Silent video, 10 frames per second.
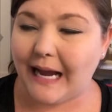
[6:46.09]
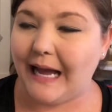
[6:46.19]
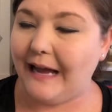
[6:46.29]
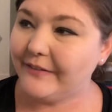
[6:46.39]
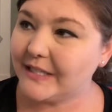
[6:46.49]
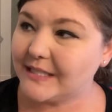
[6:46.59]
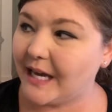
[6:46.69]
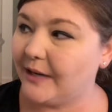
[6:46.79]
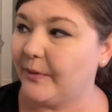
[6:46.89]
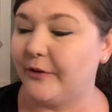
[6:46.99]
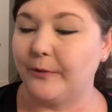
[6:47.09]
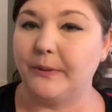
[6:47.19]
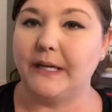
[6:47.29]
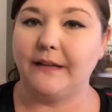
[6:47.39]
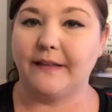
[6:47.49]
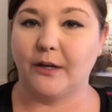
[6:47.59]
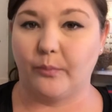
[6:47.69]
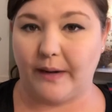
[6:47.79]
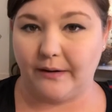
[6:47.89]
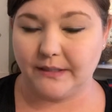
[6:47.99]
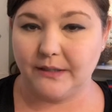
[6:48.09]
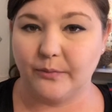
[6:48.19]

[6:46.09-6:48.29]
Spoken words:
I haven't decided whether to put anything around it.